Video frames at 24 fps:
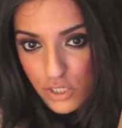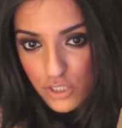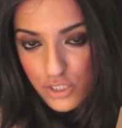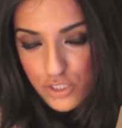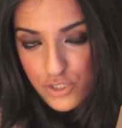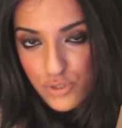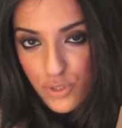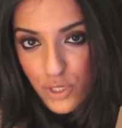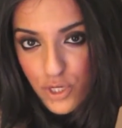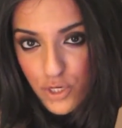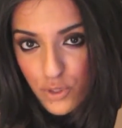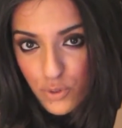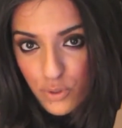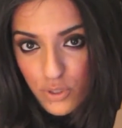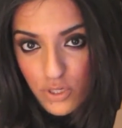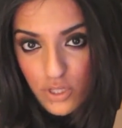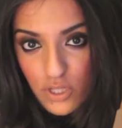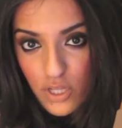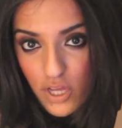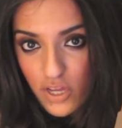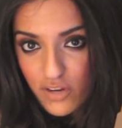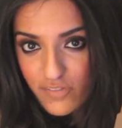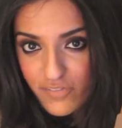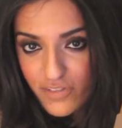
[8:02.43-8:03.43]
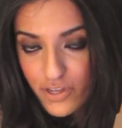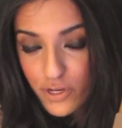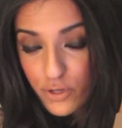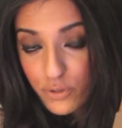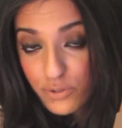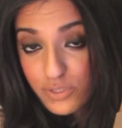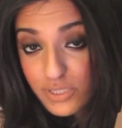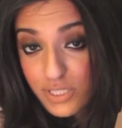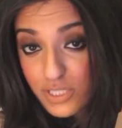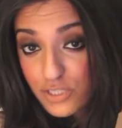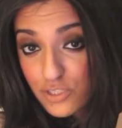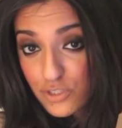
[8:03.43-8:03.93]
So I know in a lot of
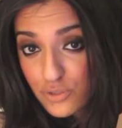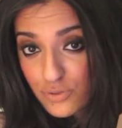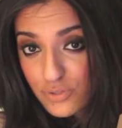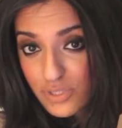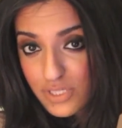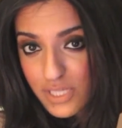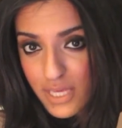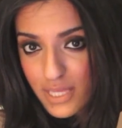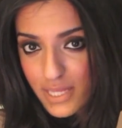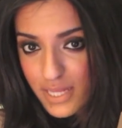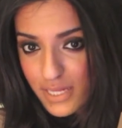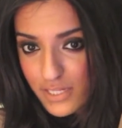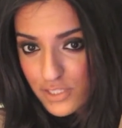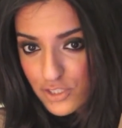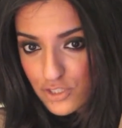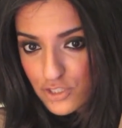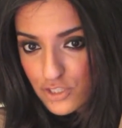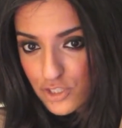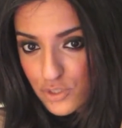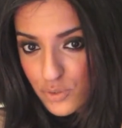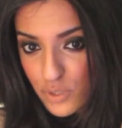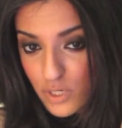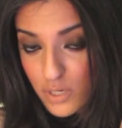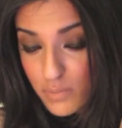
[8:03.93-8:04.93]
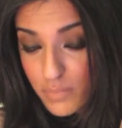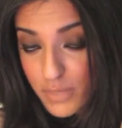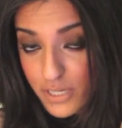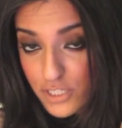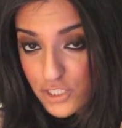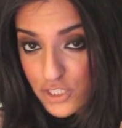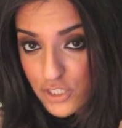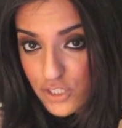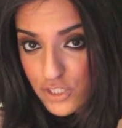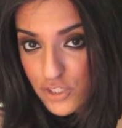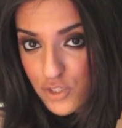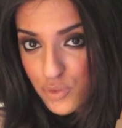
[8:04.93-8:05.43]
videos they do say that, so just want to make
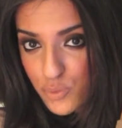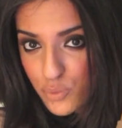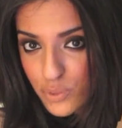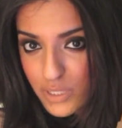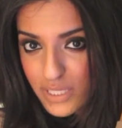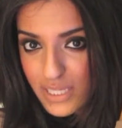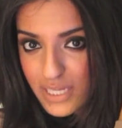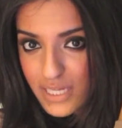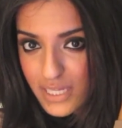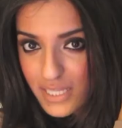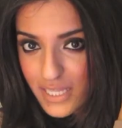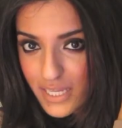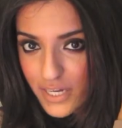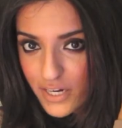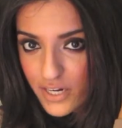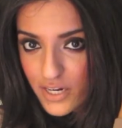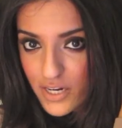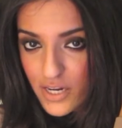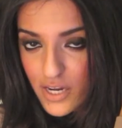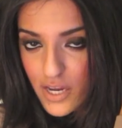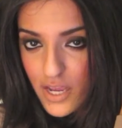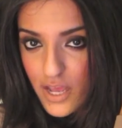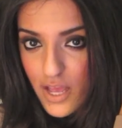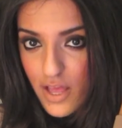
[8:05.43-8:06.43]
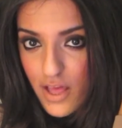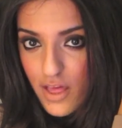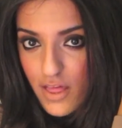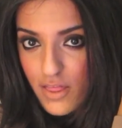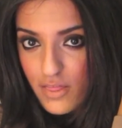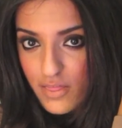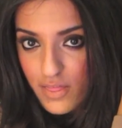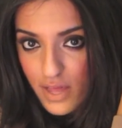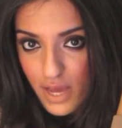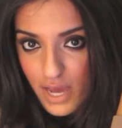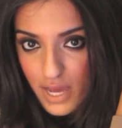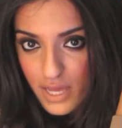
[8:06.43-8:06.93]
sure it's really clear
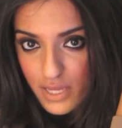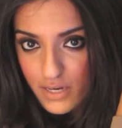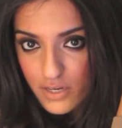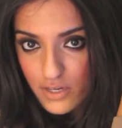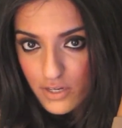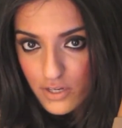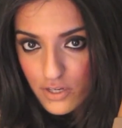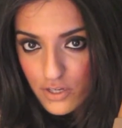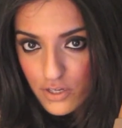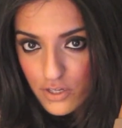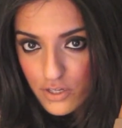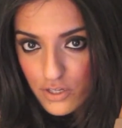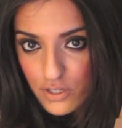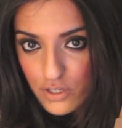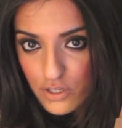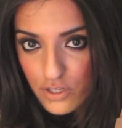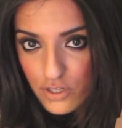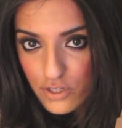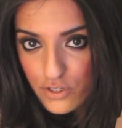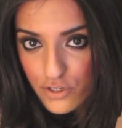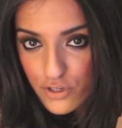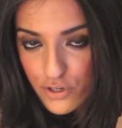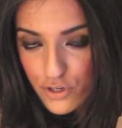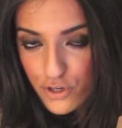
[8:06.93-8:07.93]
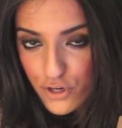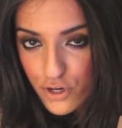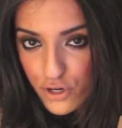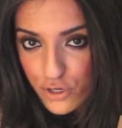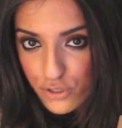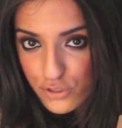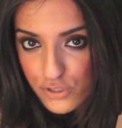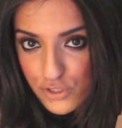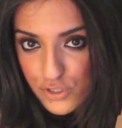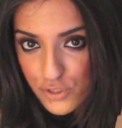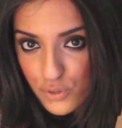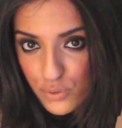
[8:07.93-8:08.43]
that your
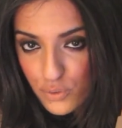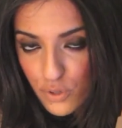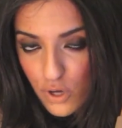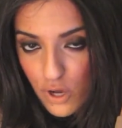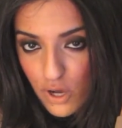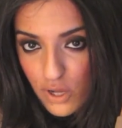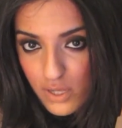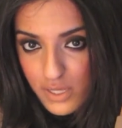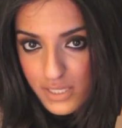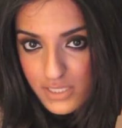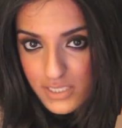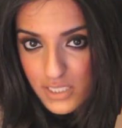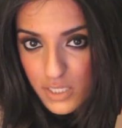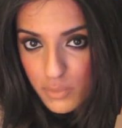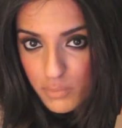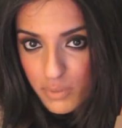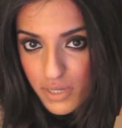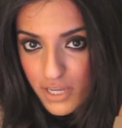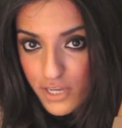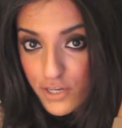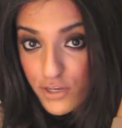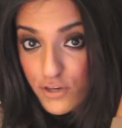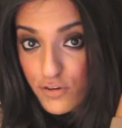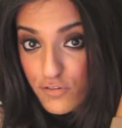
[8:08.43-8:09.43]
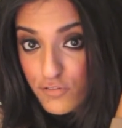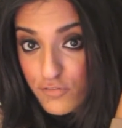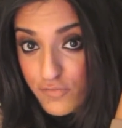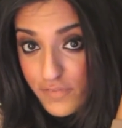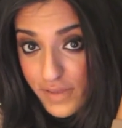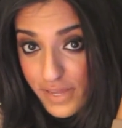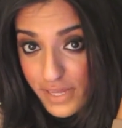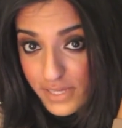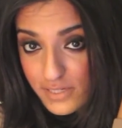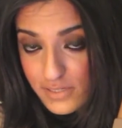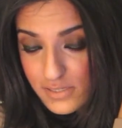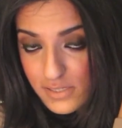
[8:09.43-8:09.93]
curls don't all end up in your
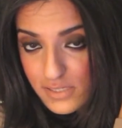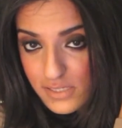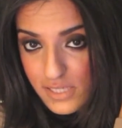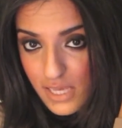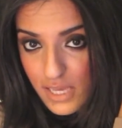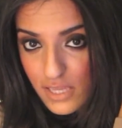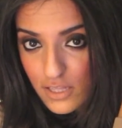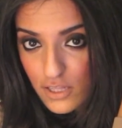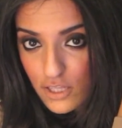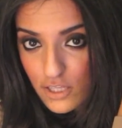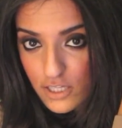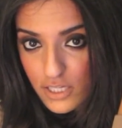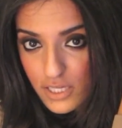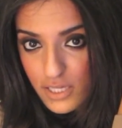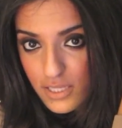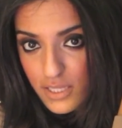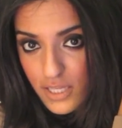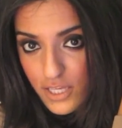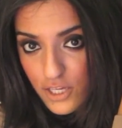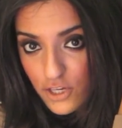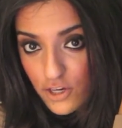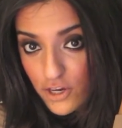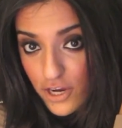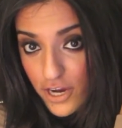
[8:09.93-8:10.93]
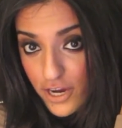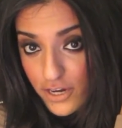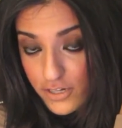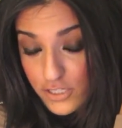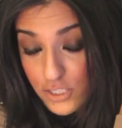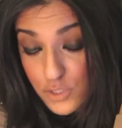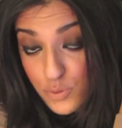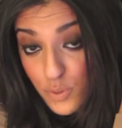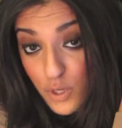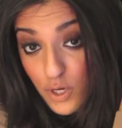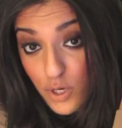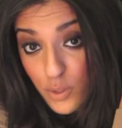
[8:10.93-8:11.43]
face and looking like your hair
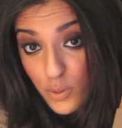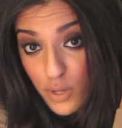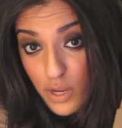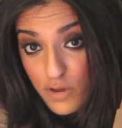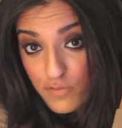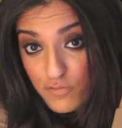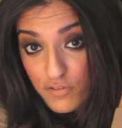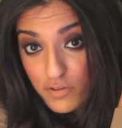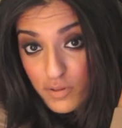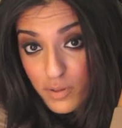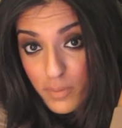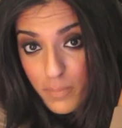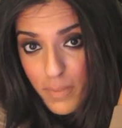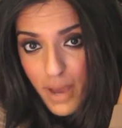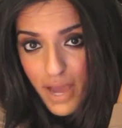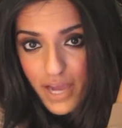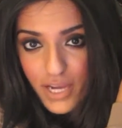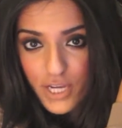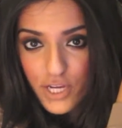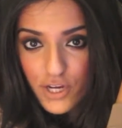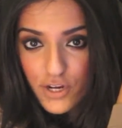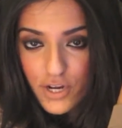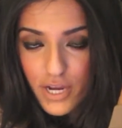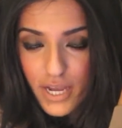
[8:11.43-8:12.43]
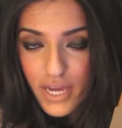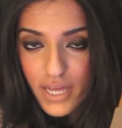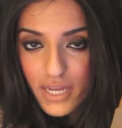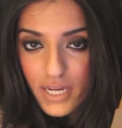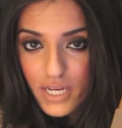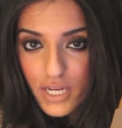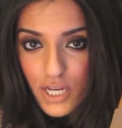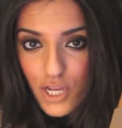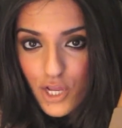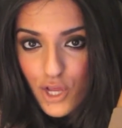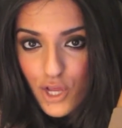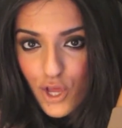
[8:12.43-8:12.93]
is running away from the back of your head.
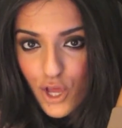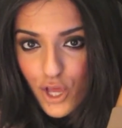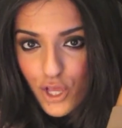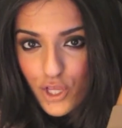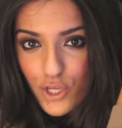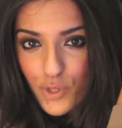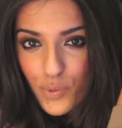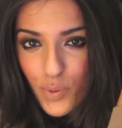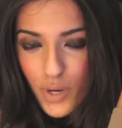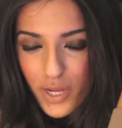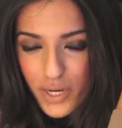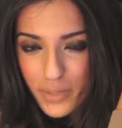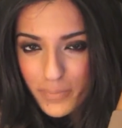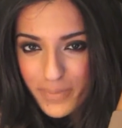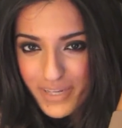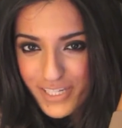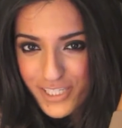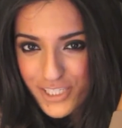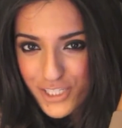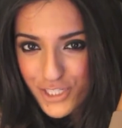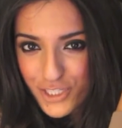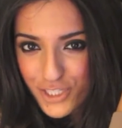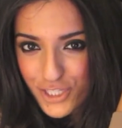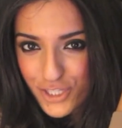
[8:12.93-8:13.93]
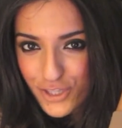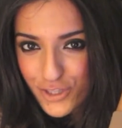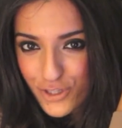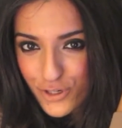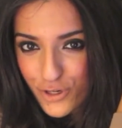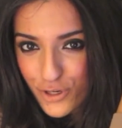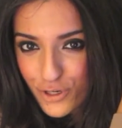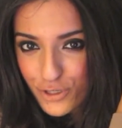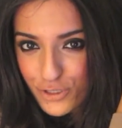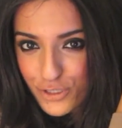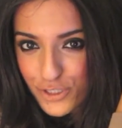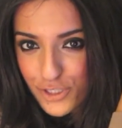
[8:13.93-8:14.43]
You want to make sure that the
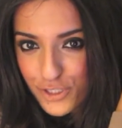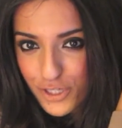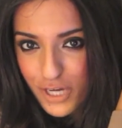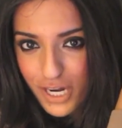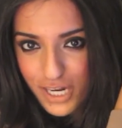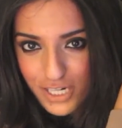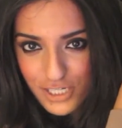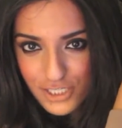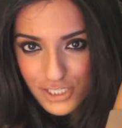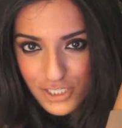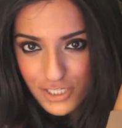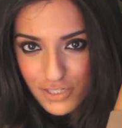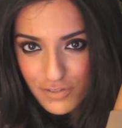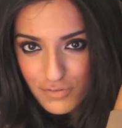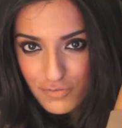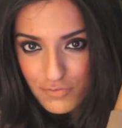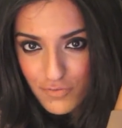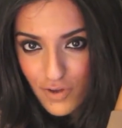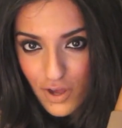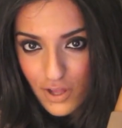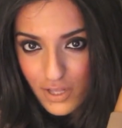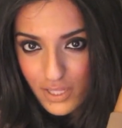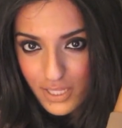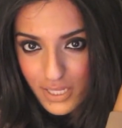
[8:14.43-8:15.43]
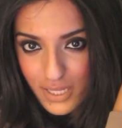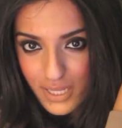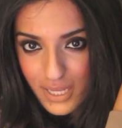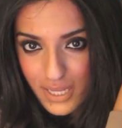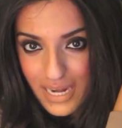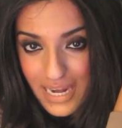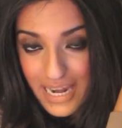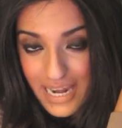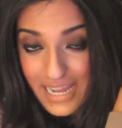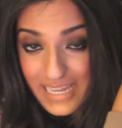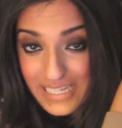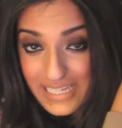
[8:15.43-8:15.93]
curls are actually falling
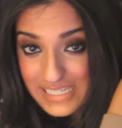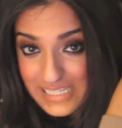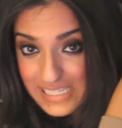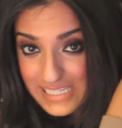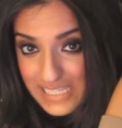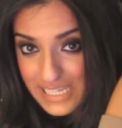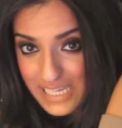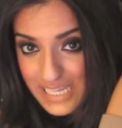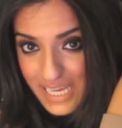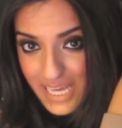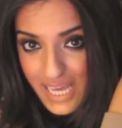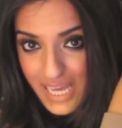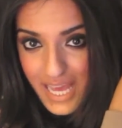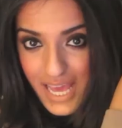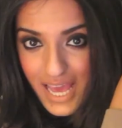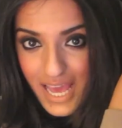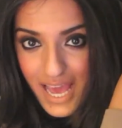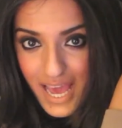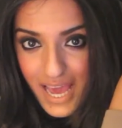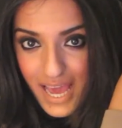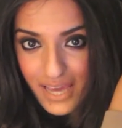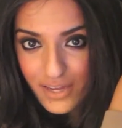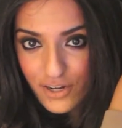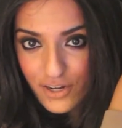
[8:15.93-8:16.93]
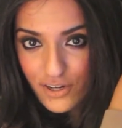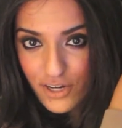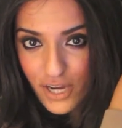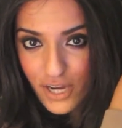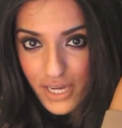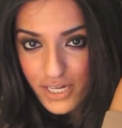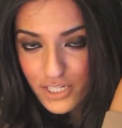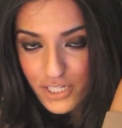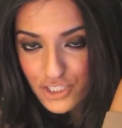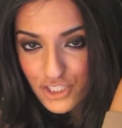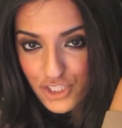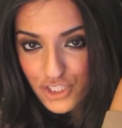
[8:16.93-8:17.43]
nicely and are
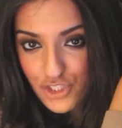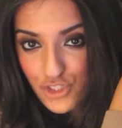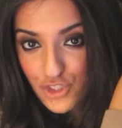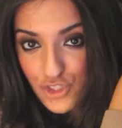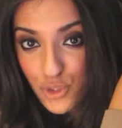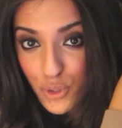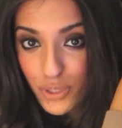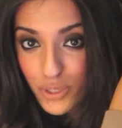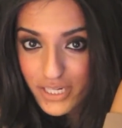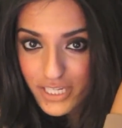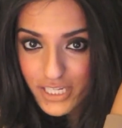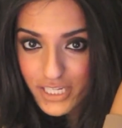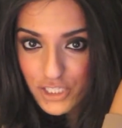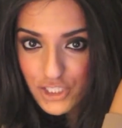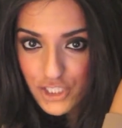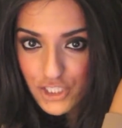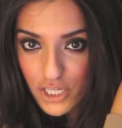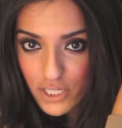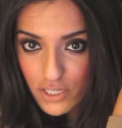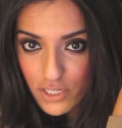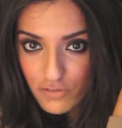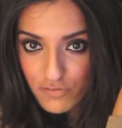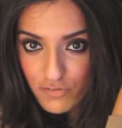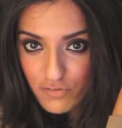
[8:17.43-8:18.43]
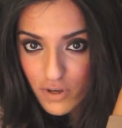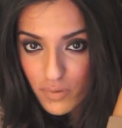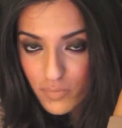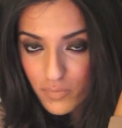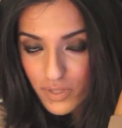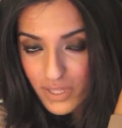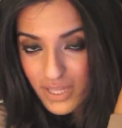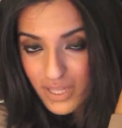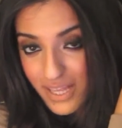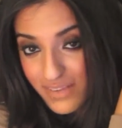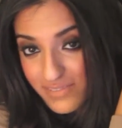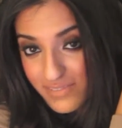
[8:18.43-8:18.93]
kind of just joining each other from
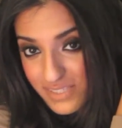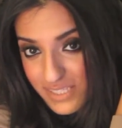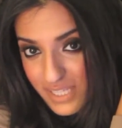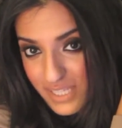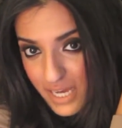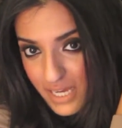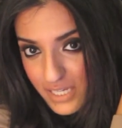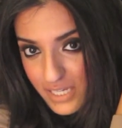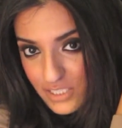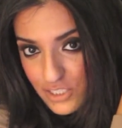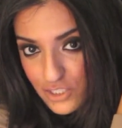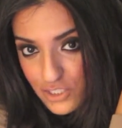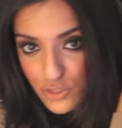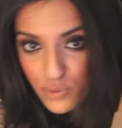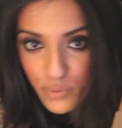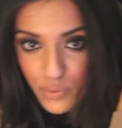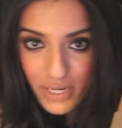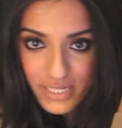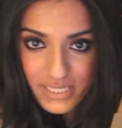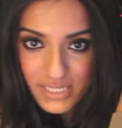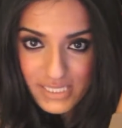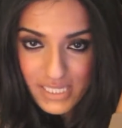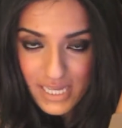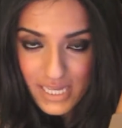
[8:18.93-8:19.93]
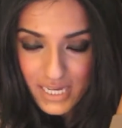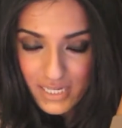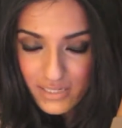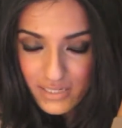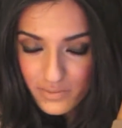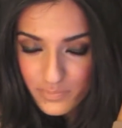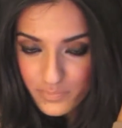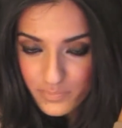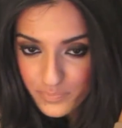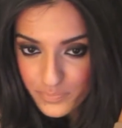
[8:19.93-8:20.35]
the left side to the right side.